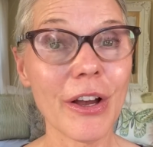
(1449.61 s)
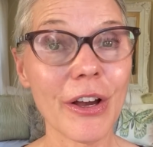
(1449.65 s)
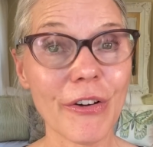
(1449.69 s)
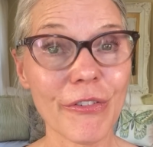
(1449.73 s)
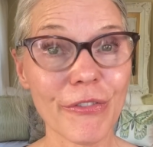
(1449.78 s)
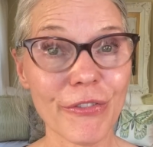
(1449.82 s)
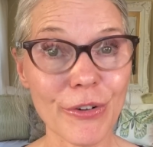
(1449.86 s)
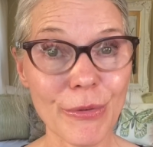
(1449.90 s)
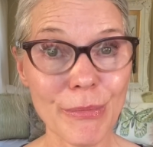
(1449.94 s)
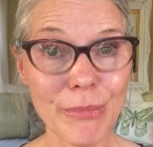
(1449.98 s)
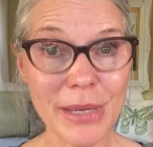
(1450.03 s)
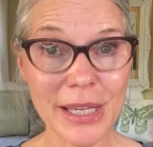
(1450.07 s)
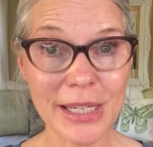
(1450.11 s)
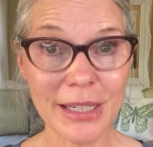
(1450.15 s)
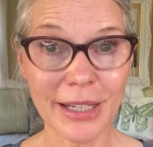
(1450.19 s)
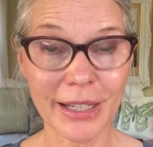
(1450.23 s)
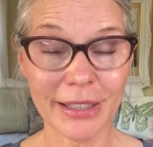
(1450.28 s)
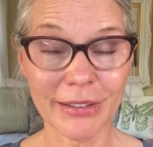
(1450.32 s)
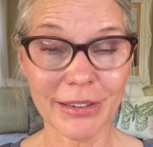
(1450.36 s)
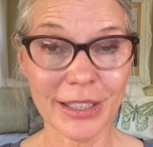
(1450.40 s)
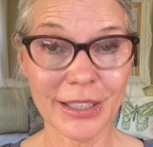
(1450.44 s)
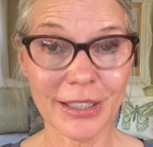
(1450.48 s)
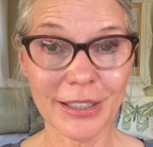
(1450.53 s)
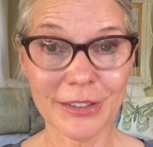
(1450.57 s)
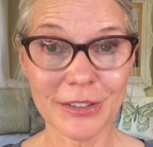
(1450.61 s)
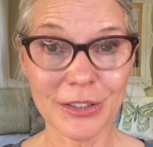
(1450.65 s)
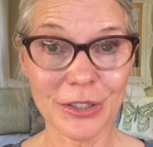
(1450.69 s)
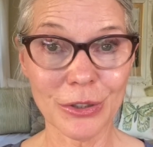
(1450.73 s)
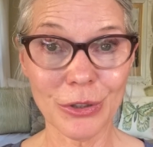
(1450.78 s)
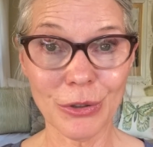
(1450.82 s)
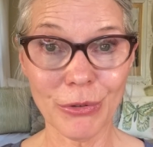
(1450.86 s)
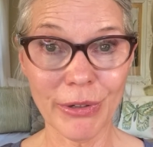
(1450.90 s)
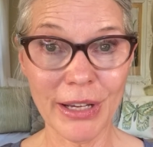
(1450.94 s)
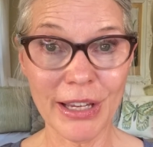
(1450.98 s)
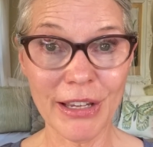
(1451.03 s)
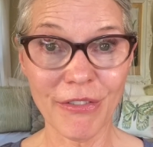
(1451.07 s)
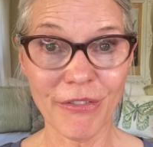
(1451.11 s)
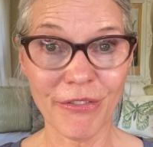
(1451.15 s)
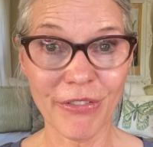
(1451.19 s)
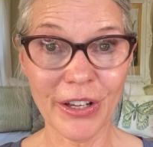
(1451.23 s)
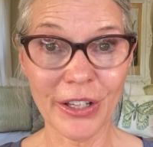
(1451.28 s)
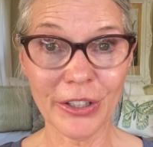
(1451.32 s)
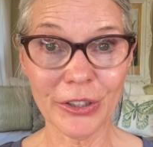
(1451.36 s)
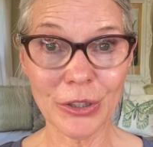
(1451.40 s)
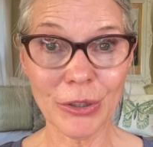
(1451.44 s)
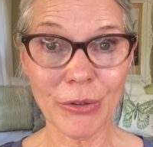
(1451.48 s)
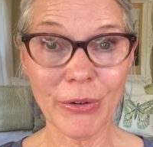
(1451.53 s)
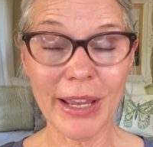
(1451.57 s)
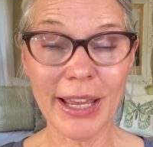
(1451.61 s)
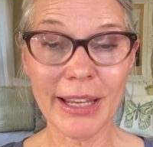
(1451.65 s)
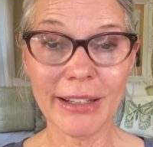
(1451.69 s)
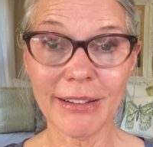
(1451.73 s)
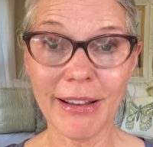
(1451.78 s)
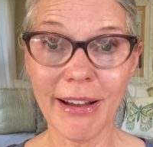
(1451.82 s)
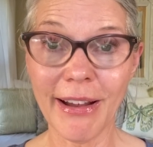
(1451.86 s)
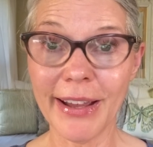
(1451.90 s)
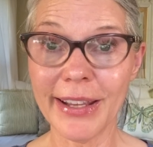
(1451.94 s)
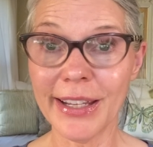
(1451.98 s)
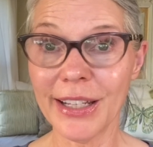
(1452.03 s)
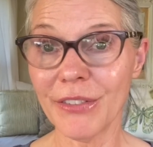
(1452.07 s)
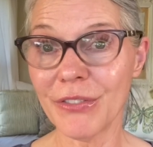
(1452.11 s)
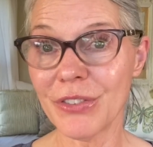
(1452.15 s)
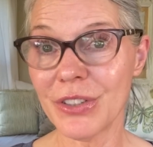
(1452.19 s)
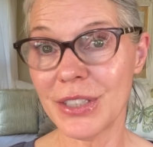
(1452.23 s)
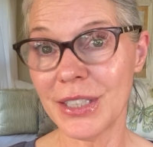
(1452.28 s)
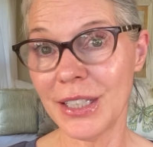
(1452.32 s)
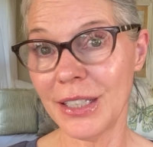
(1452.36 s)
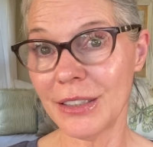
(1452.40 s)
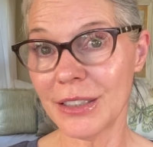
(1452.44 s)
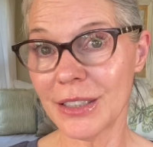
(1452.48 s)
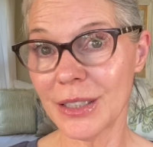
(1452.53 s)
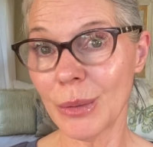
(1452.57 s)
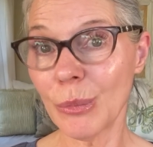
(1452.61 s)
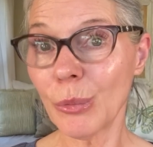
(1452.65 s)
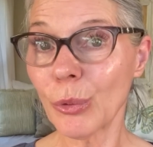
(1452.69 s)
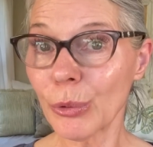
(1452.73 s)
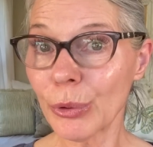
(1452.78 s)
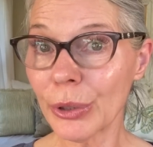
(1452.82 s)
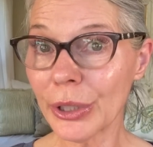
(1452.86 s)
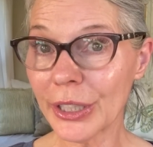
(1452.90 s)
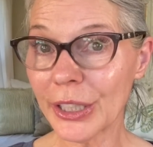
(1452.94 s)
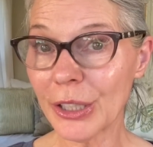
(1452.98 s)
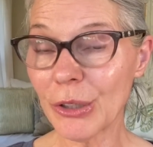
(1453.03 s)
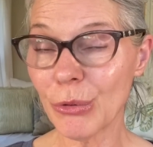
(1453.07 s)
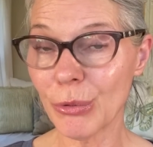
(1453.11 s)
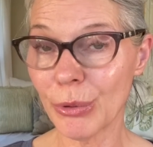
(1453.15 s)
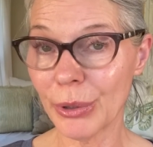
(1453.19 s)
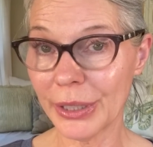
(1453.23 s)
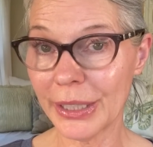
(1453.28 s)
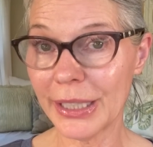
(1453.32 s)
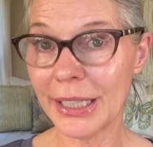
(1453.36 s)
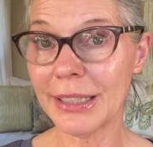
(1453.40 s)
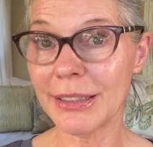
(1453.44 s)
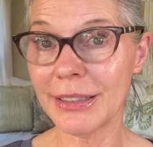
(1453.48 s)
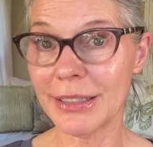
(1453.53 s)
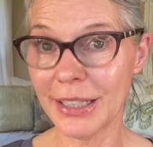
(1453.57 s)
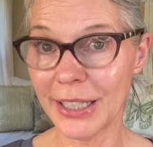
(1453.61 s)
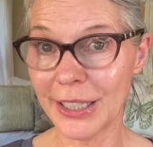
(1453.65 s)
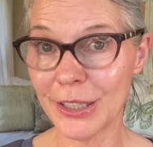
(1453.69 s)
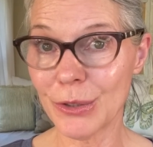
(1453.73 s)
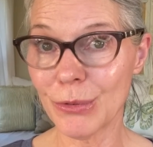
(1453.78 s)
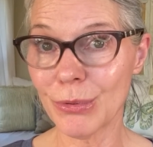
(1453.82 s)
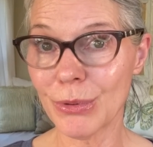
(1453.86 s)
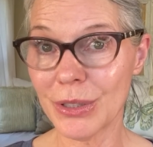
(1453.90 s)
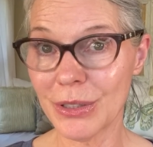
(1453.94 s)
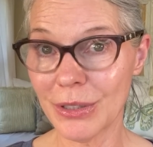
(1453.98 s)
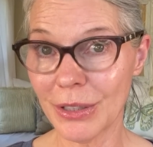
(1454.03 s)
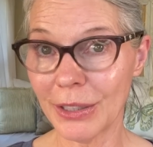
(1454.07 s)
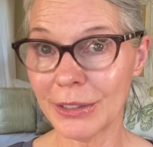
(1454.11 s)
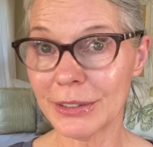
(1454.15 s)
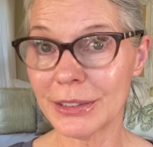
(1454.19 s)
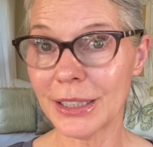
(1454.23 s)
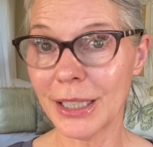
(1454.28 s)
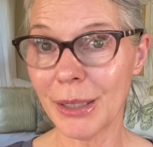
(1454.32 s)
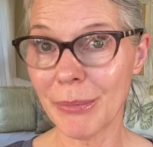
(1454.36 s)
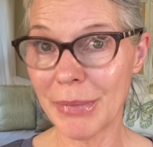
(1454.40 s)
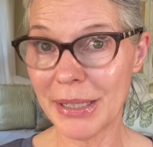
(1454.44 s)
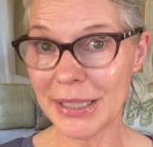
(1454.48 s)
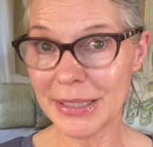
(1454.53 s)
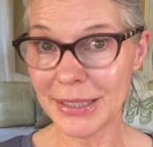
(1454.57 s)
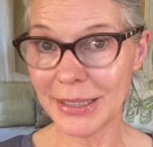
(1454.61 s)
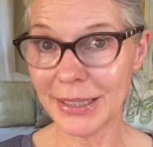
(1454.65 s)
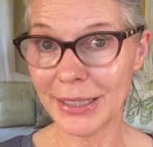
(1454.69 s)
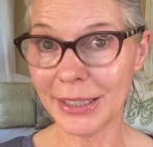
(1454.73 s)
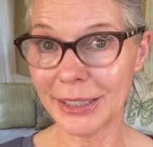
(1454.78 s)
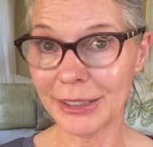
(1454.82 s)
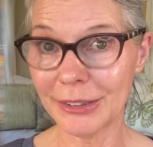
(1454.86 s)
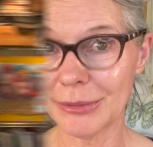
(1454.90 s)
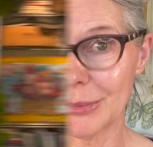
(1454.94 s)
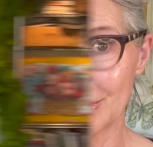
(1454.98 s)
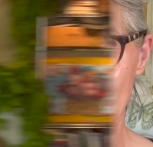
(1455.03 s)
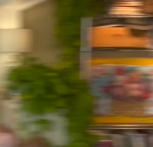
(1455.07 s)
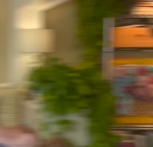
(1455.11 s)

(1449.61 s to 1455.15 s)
For me, I think it's a great value, and I have seen some really, really nice results on my skin.